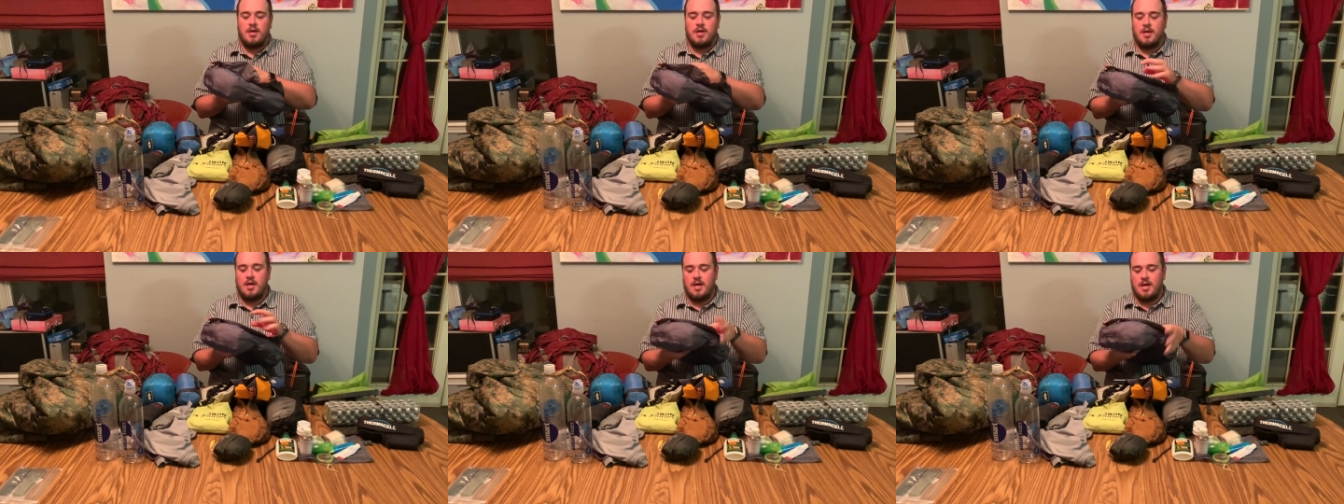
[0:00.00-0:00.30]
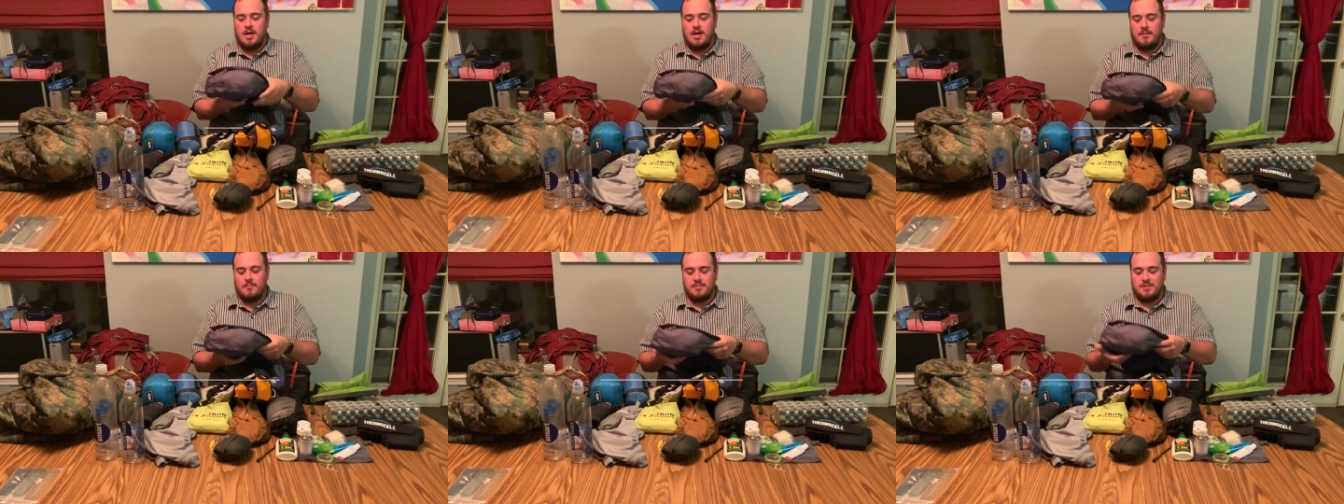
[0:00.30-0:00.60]

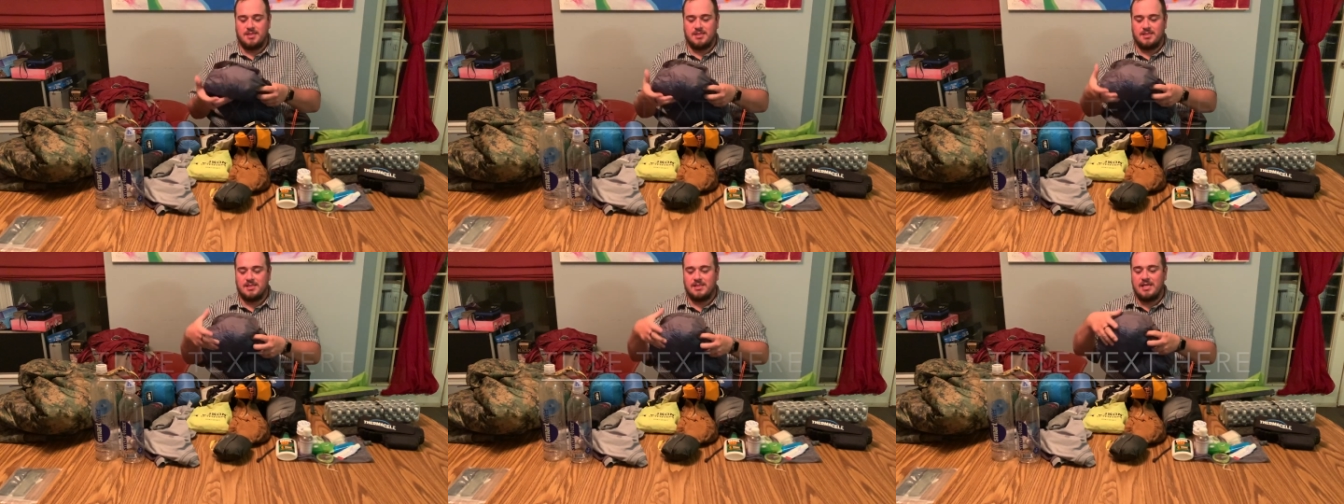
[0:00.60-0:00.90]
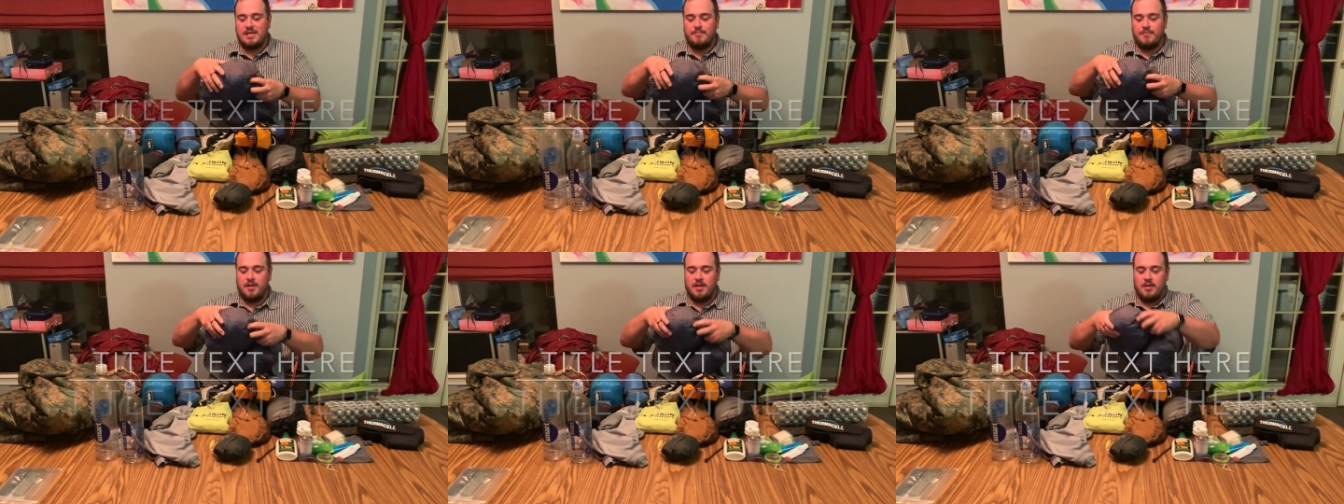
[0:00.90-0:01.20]
to
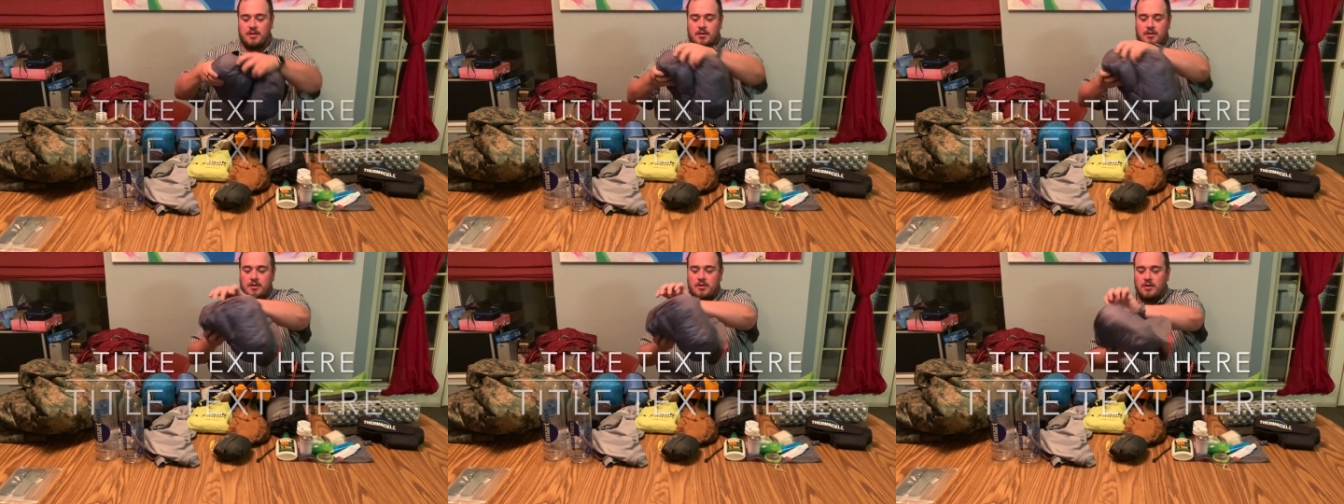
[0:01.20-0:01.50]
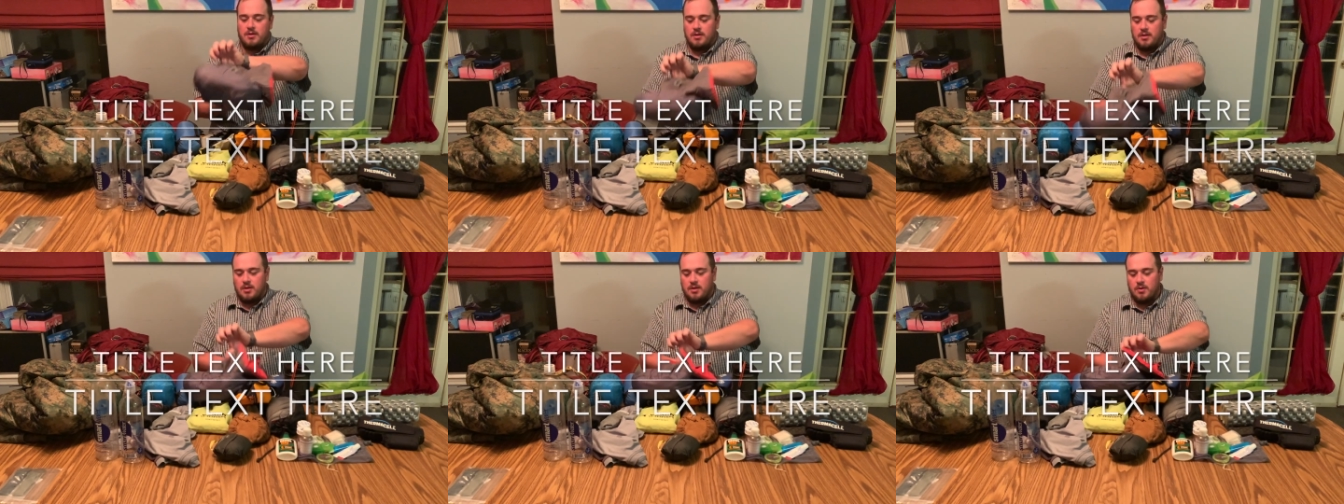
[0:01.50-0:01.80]
sleep in,
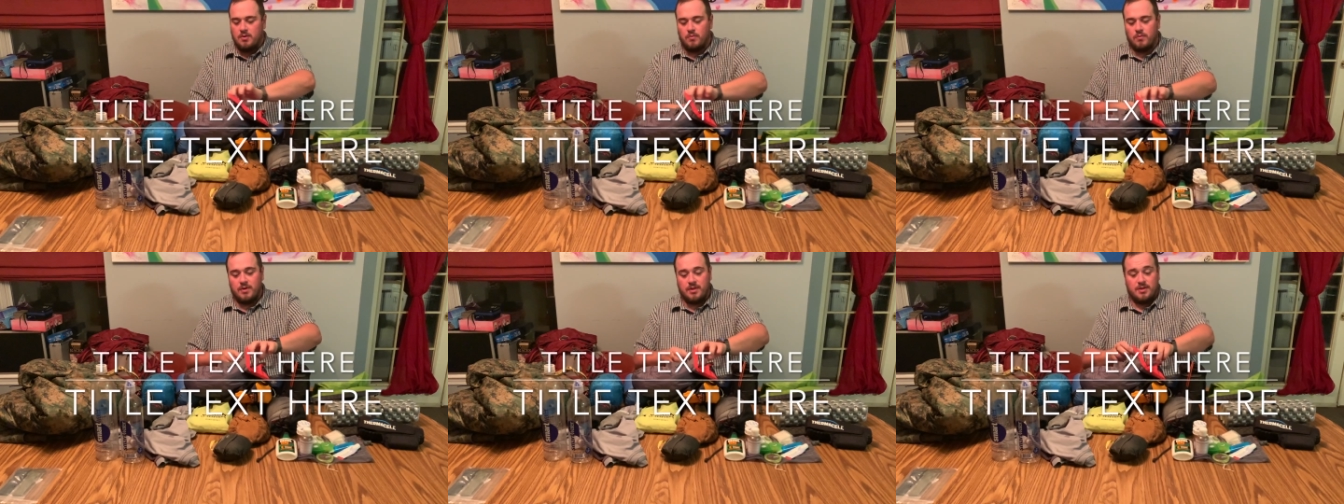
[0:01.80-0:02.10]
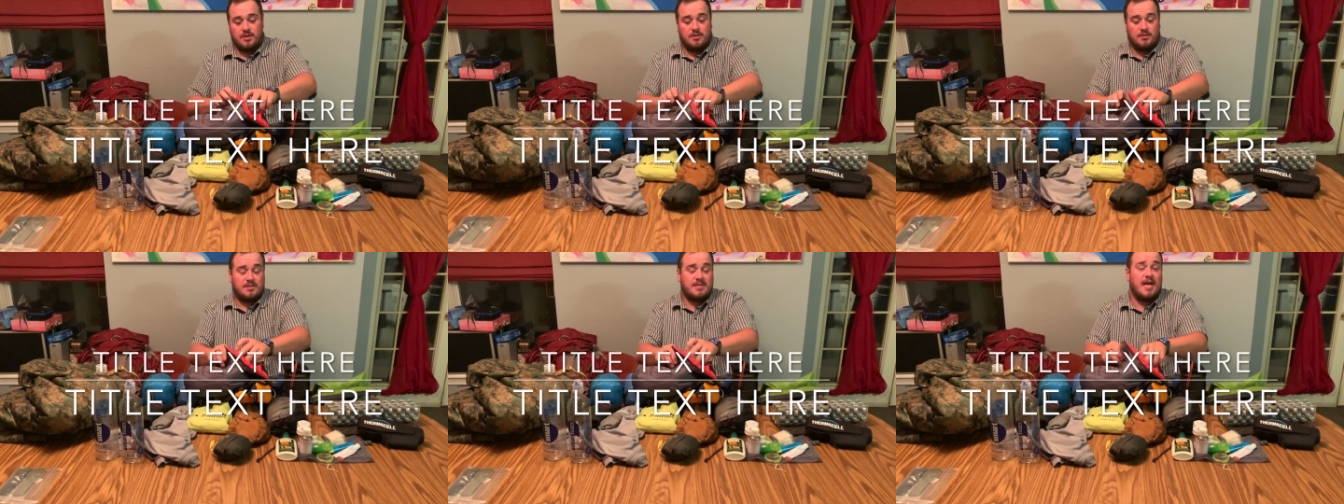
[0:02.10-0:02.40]

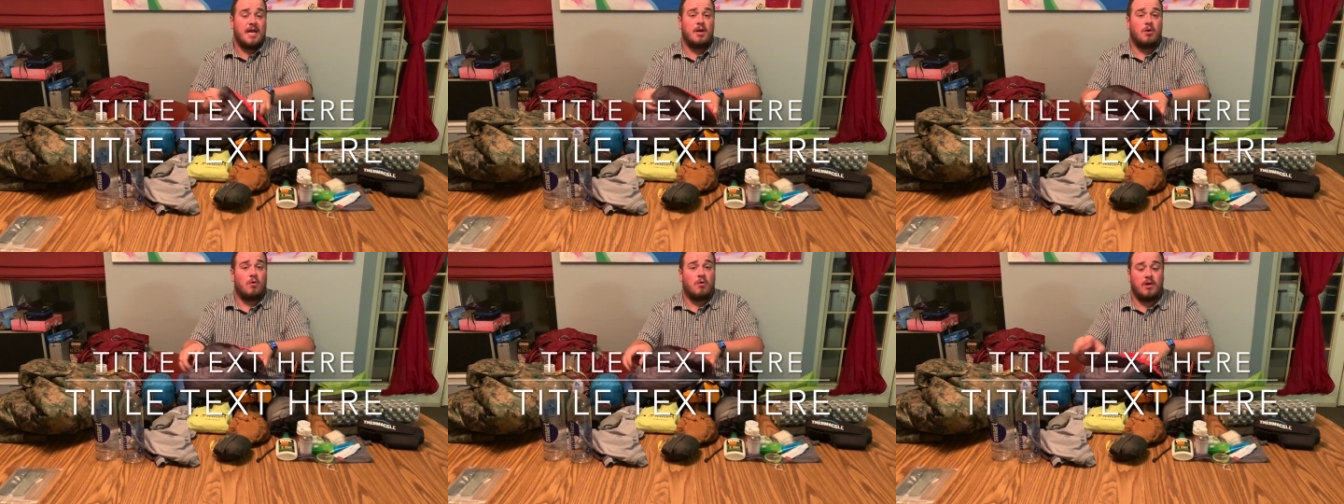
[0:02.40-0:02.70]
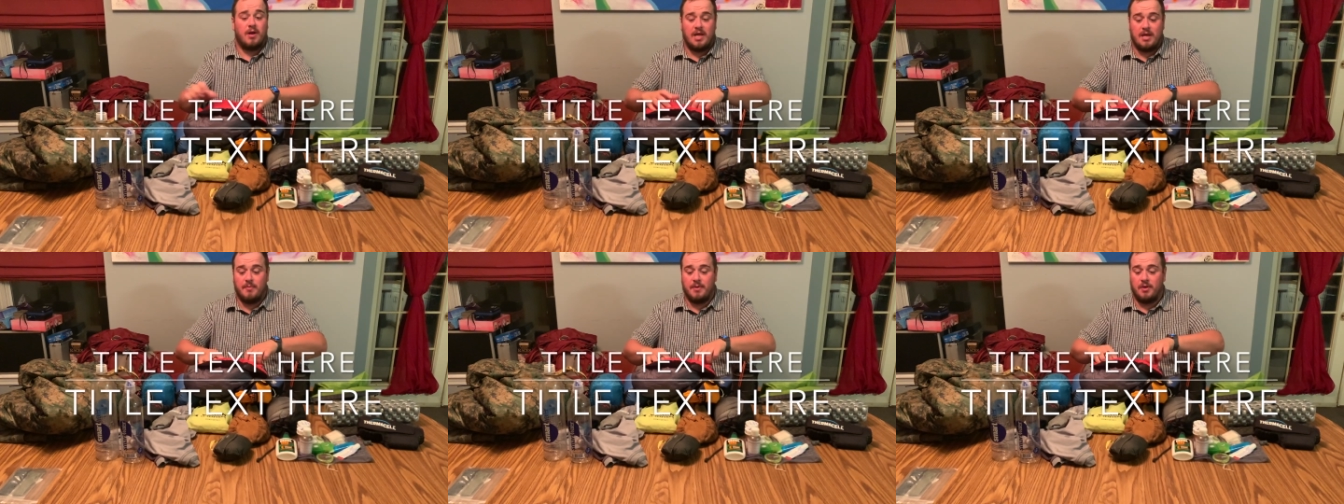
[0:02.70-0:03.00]
either tent or
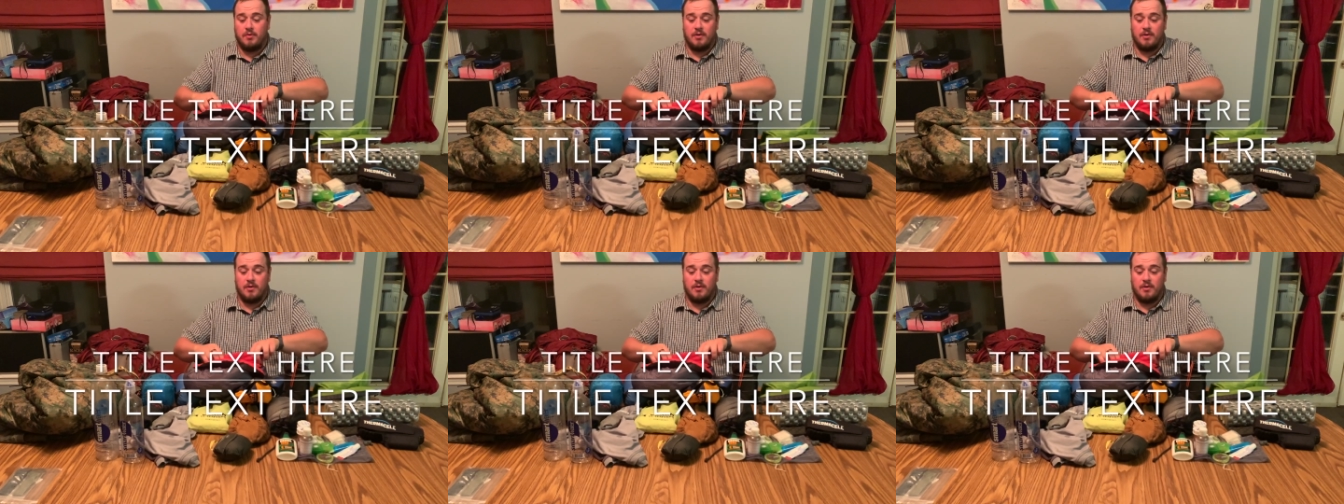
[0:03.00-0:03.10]
hammock.